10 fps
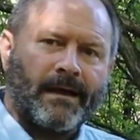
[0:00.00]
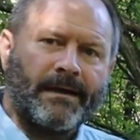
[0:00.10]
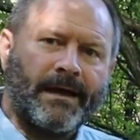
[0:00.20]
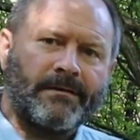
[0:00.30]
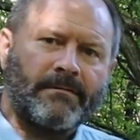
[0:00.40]

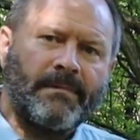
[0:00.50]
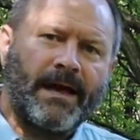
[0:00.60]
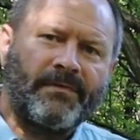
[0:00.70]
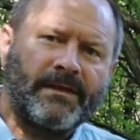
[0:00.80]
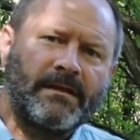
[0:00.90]
Another
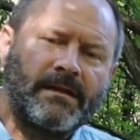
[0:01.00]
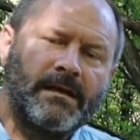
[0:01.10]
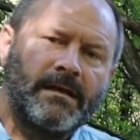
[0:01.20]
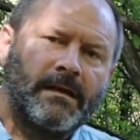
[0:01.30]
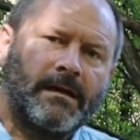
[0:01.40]
method,
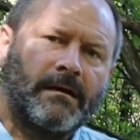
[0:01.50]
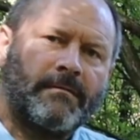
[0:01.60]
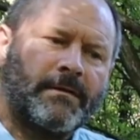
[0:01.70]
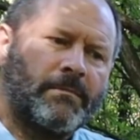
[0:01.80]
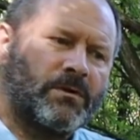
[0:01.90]

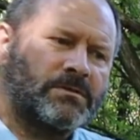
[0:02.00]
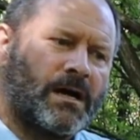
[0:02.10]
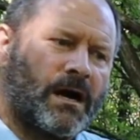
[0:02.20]
the most